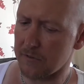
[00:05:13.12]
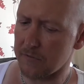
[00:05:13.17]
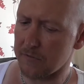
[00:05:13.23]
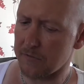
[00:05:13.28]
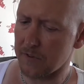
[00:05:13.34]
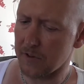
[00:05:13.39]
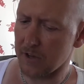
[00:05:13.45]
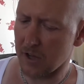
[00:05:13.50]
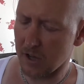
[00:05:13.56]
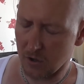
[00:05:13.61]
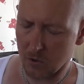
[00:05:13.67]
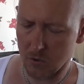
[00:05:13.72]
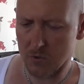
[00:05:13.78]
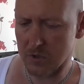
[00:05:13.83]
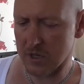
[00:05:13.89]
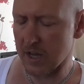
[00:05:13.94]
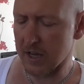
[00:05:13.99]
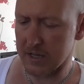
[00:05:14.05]
for the
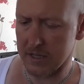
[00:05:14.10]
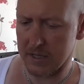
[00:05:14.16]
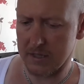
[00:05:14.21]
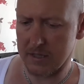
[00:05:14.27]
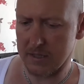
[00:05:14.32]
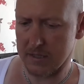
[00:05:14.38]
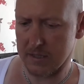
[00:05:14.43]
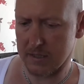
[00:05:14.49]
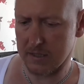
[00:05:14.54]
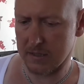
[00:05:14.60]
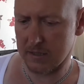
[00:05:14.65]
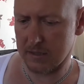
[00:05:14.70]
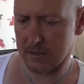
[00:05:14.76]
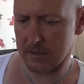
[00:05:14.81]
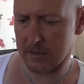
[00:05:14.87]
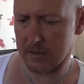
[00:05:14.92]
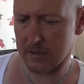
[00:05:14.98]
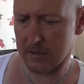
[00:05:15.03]
whole day
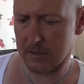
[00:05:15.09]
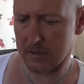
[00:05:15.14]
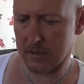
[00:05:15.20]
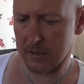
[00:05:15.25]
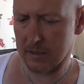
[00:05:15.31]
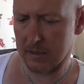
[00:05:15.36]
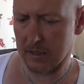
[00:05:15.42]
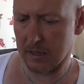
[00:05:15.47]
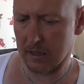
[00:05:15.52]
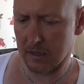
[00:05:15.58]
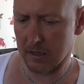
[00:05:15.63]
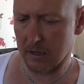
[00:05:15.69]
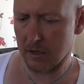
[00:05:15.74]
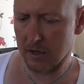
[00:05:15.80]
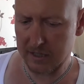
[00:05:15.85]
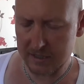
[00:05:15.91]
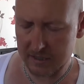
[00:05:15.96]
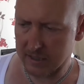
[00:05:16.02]

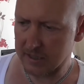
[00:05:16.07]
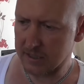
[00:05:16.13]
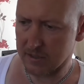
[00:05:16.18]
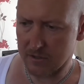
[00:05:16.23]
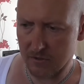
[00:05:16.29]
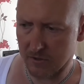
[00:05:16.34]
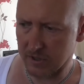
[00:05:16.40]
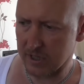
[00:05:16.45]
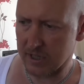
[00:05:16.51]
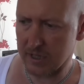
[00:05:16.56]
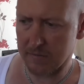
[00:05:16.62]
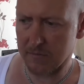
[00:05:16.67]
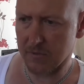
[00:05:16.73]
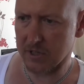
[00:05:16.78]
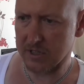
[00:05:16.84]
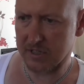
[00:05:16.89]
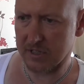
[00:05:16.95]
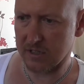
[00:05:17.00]
I did not hear
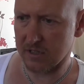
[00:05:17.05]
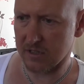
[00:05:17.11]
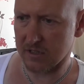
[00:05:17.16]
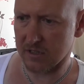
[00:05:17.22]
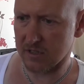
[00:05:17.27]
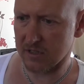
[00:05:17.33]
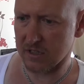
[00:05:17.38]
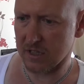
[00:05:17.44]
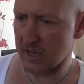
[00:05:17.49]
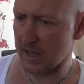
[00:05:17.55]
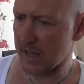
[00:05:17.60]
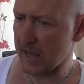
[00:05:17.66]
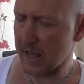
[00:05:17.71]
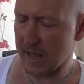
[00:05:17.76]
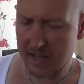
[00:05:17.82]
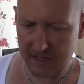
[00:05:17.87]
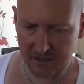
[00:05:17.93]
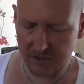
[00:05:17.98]
my tinnitus
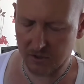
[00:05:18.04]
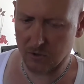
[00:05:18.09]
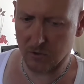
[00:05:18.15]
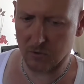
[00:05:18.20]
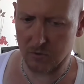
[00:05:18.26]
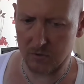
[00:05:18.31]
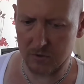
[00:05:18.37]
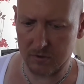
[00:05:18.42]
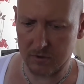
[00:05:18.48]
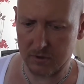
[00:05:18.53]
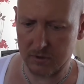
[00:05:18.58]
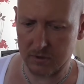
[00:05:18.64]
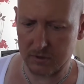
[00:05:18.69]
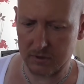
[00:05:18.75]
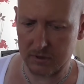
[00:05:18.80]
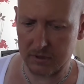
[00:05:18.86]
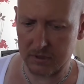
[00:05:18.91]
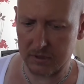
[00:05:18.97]
at all.
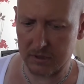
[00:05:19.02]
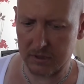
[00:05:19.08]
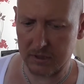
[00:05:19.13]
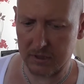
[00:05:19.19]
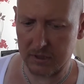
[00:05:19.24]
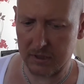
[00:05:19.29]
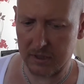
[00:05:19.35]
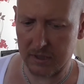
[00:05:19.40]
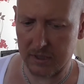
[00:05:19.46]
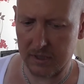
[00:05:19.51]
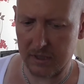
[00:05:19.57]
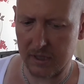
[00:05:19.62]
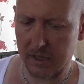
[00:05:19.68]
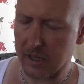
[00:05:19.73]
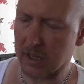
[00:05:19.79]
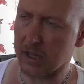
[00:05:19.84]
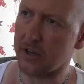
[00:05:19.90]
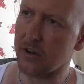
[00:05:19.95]

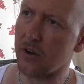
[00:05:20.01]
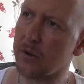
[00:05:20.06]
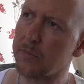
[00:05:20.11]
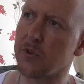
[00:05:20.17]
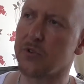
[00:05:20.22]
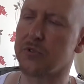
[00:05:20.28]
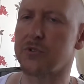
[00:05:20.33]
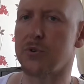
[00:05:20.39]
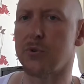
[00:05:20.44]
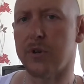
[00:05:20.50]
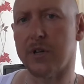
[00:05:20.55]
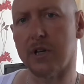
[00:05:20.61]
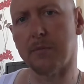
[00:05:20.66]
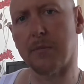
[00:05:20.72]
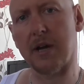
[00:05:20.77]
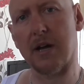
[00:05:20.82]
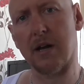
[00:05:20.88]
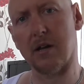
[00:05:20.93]
And I'm not talking
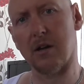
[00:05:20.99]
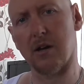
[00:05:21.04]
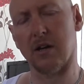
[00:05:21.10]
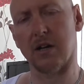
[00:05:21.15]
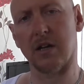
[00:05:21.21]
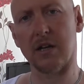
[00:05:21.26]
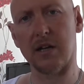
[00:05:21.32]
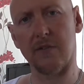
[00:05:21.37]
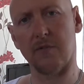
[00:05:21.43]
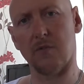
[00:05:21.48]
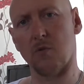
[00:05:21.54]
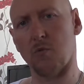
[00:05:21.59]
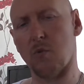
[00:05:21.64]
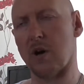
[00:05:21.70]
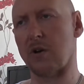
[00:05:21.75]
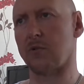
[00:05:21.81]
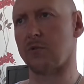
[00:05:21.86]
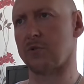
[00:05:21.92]
about like a level
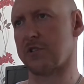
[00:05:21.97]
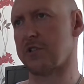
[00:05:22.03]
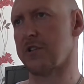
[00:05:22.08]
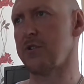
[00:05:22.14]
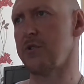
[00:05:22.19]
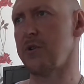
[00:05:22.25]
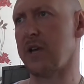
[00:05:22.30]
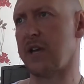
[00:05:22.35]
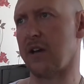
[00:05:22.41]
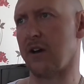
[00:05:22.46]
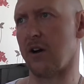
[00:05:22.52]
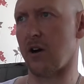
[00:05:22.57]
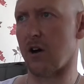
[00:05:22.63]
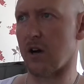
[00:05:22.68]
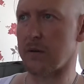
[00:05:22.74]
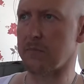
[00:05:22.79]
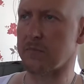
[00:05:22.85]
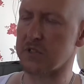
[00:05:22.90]
1 or 2 here.
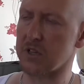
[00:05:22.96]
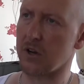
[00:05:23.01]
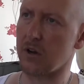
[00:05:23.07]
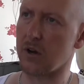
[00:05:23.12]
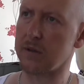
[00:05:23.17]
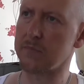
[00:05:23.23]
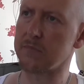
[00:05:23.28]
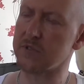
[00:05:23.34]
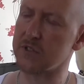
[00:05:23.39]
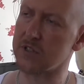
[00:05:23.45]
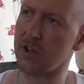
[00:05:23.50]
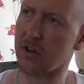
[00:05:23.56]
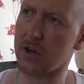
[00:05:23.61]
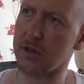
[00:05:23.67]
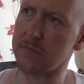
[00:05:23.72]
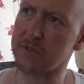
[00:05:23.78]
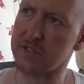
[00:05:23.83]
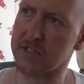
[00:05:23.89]

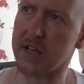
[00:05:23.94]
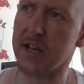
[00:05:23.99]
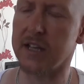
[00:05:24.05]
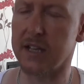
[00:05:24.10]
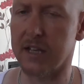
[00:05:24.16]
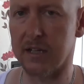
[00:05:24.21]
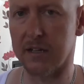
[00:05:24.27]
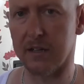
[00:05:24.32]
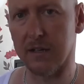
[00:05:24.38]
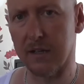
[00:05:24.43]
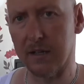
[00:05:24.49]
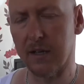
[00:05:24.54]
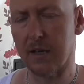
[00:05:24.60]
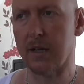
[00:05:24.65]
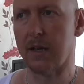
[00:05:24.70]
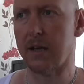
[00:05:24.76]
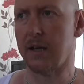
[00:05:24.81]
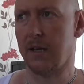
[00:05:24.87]
I'm saying,
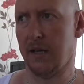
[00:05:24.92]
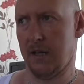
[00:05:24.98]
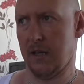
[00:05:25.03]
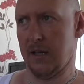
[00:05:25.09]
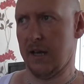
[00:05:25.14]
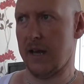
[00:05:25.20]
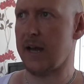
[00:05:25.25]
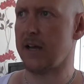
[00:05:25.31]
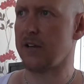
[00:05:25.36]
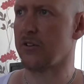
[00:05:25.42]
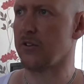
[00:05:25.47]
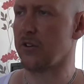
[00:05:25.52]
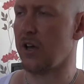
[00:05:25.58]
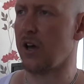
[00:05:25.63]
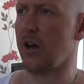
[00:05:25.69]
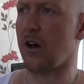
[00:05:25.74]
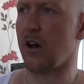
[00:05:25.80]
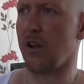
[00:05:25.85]
hand on
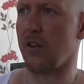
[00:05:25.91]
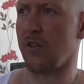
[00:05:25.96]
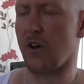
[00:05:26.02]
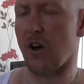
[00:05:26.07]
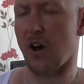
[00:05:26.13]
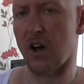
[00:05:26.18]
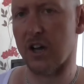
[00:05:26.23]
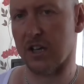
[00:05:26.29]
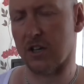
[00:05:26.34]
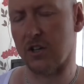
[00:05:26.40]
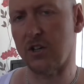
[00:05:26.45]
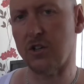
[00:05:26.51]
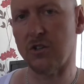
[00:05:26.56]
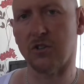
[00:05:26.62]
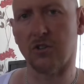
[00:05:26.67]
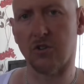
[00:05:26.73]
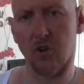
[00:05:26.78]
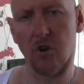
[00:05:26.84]
heart, that I
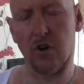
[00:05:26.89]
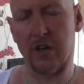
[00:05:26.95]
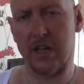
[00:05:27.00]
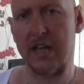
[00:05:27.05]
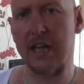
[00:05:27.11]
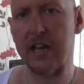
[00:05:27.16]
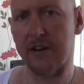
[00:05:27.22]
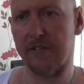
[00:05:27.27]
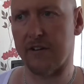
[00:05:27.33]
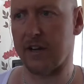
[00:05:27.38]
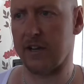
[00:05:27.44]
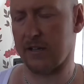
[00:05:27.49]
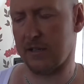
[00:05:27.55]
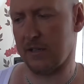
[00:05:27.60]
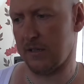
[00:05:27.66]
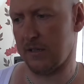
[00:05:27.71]
could not hear it.